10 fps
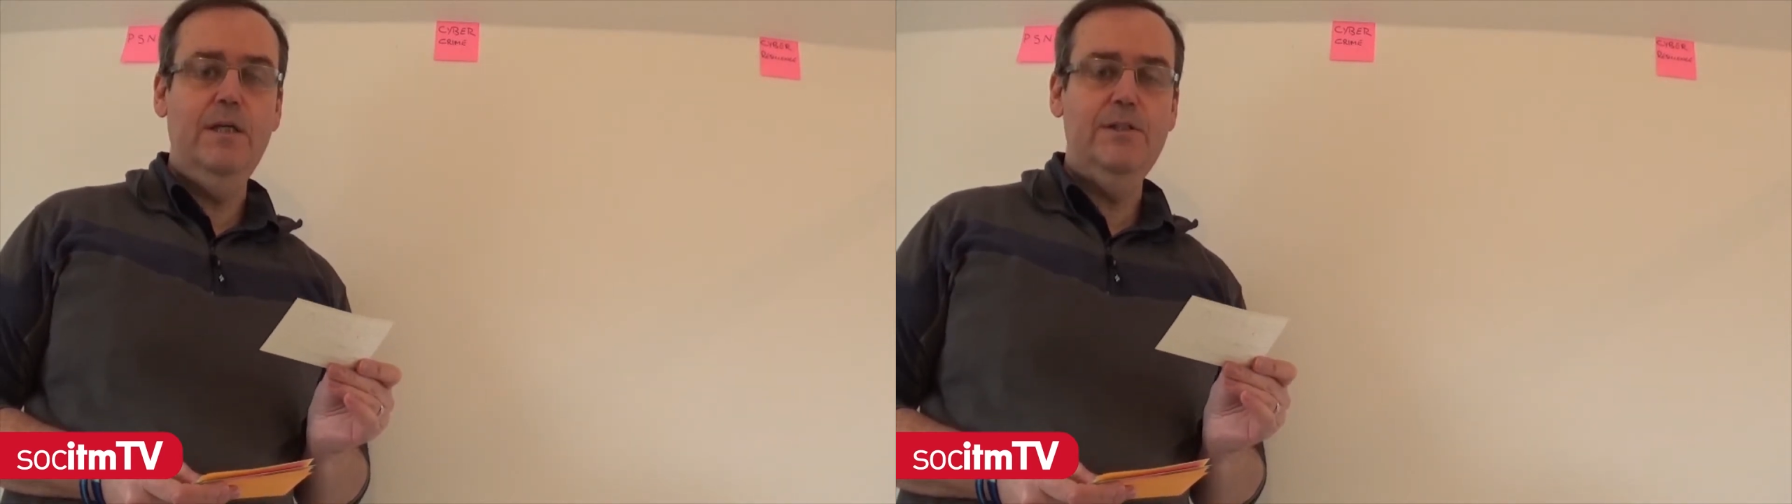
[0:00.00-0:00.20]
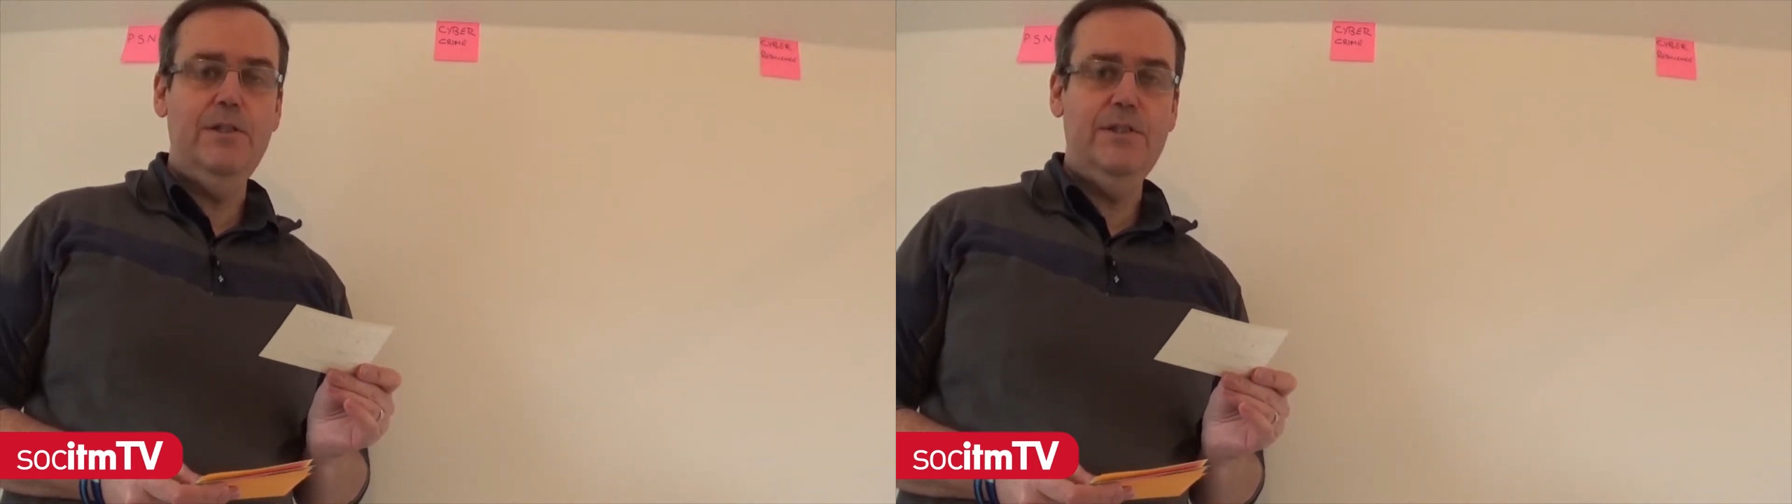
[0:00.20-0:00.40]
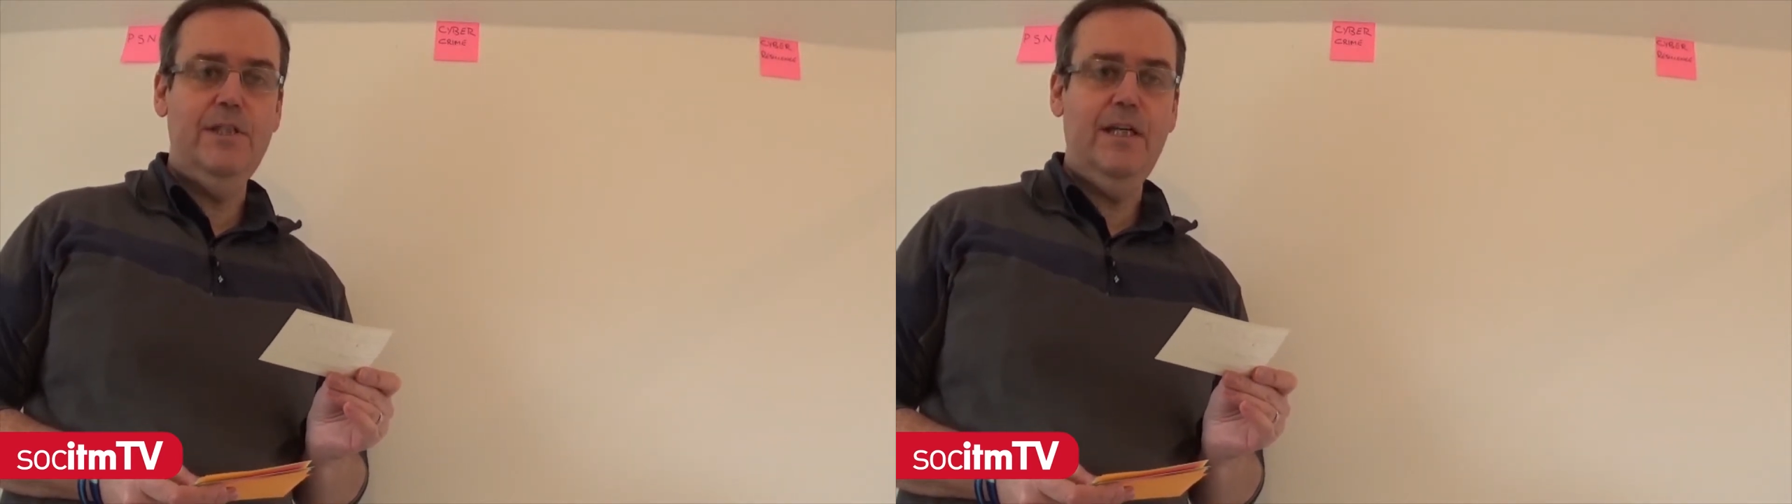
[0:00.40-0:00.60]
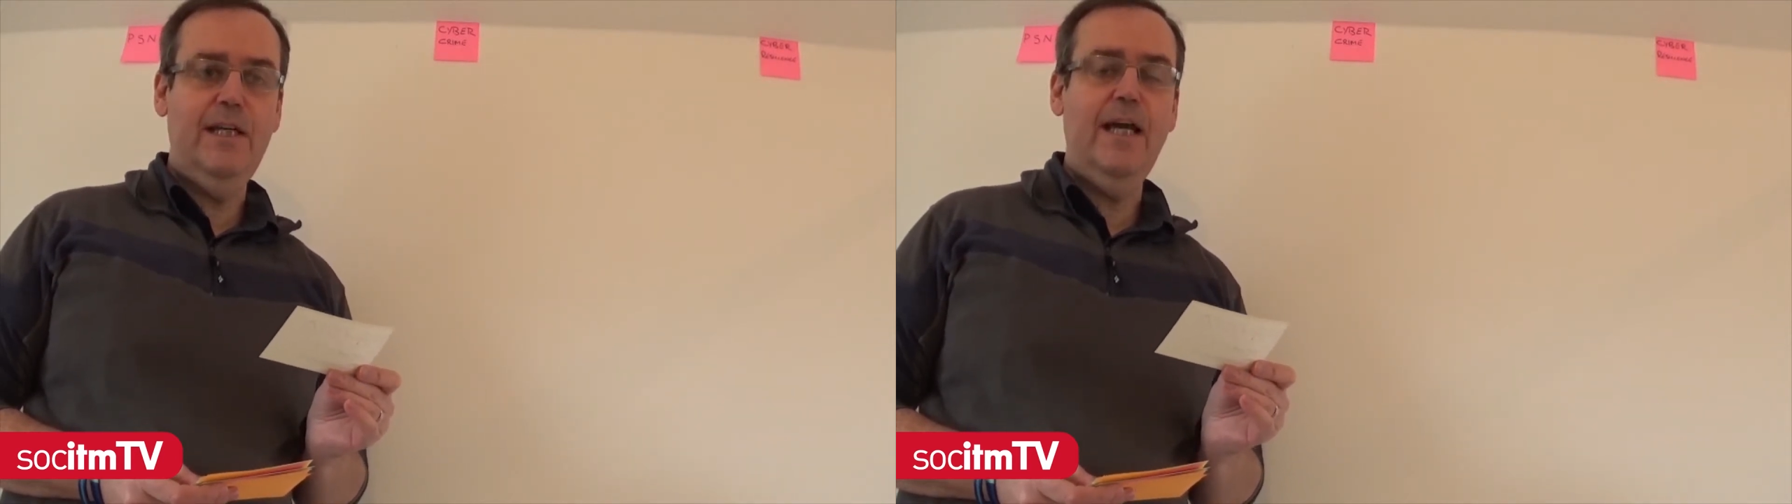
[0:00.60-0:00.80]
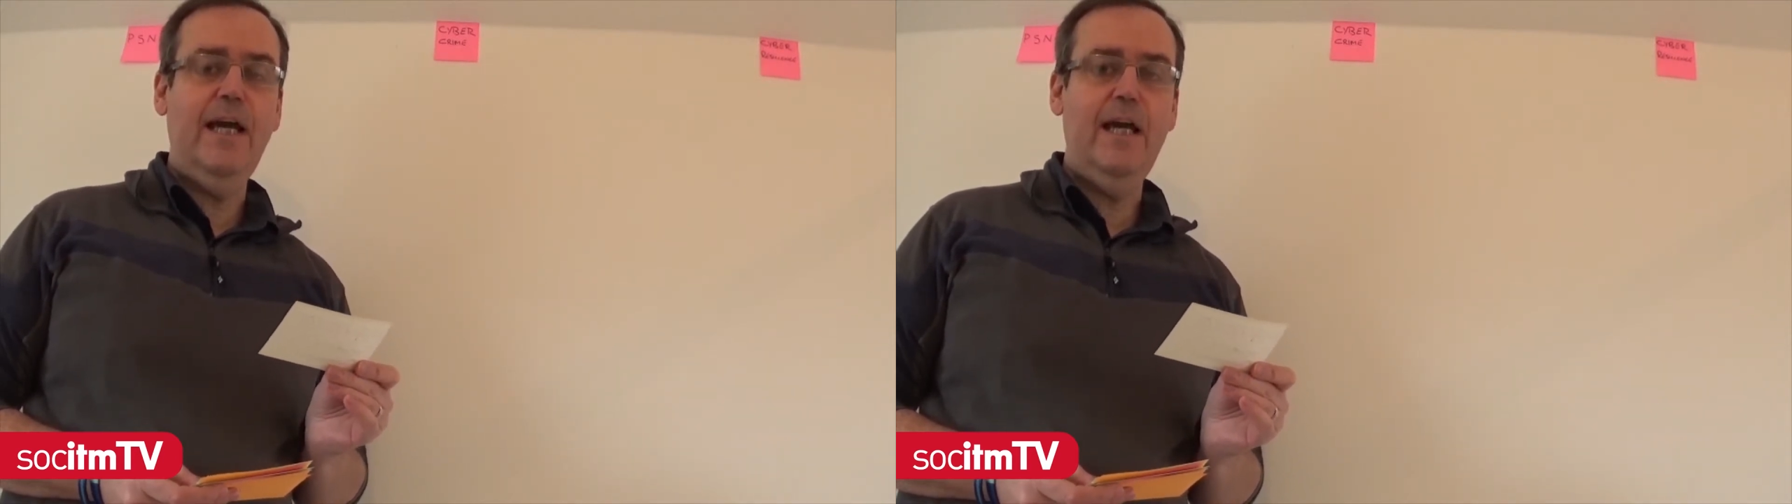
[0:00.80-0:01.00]
to
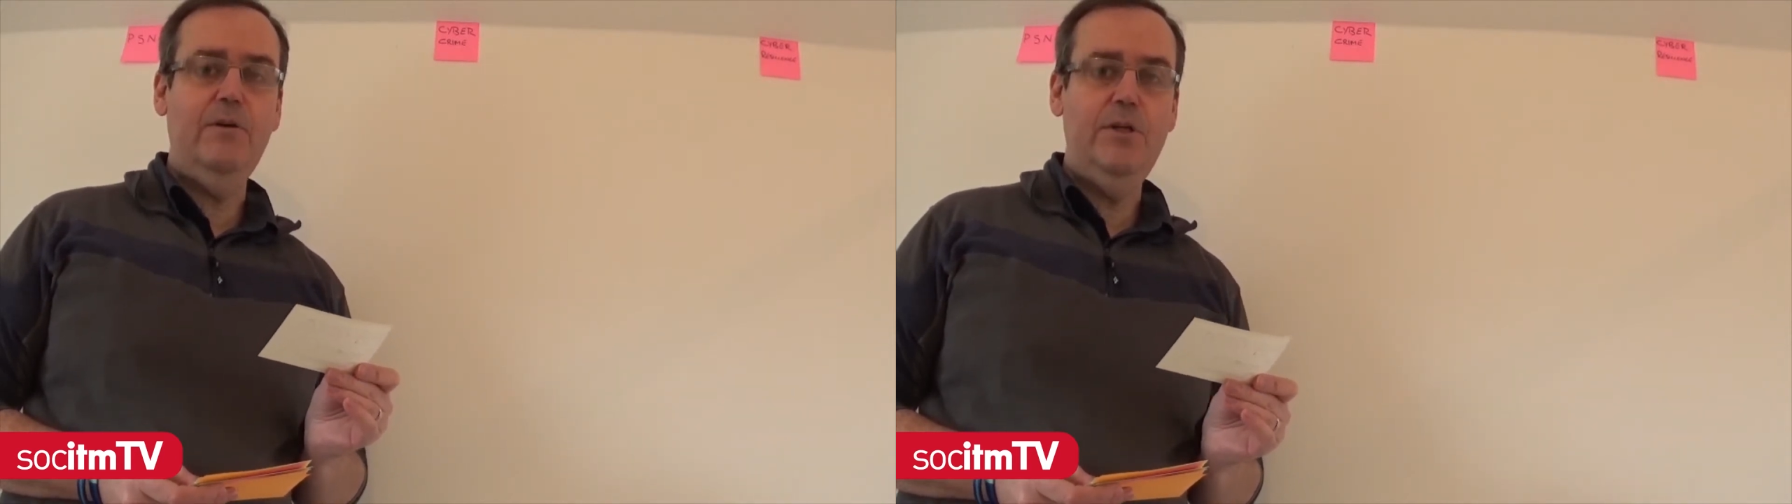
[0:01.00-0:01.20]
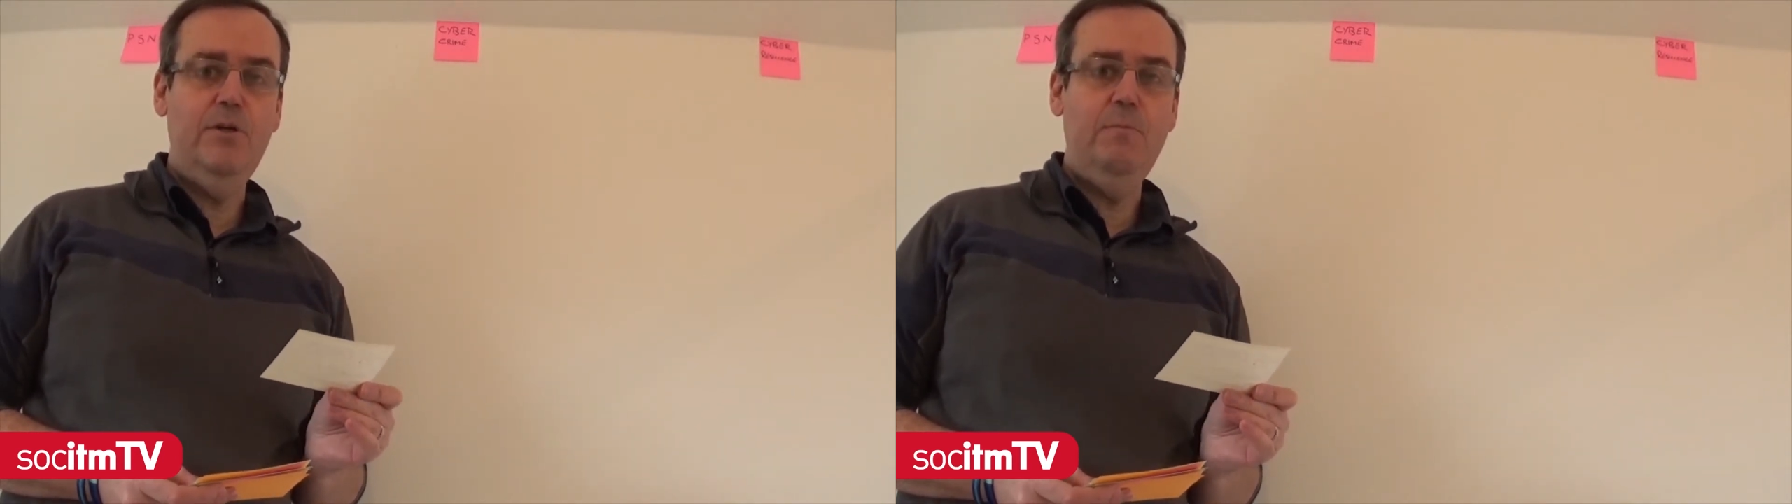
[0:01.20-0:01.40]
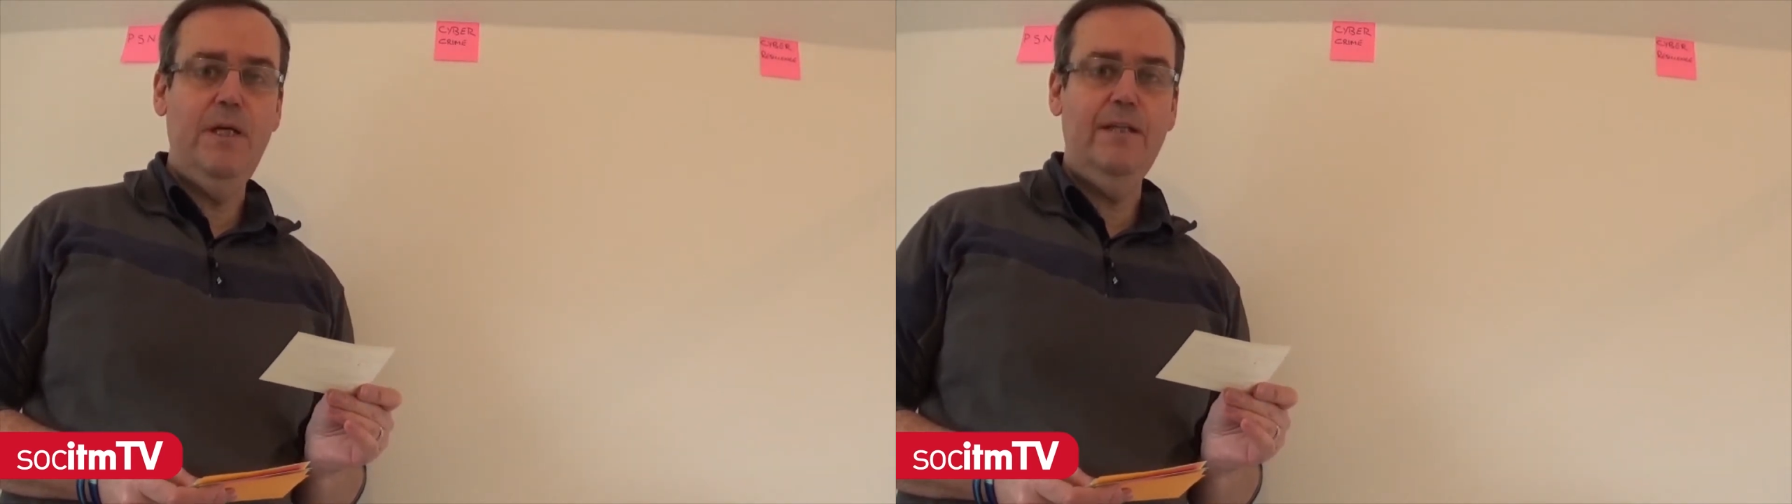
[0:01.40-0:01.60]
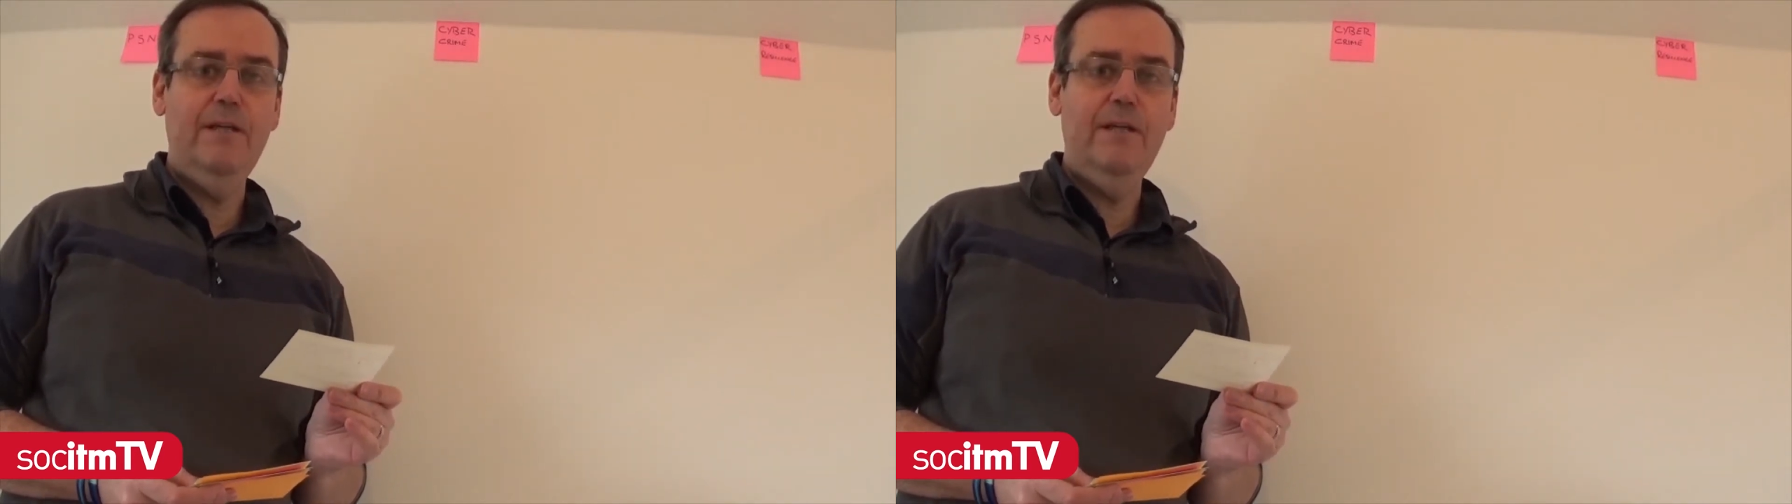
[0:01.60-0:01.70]
say how you meet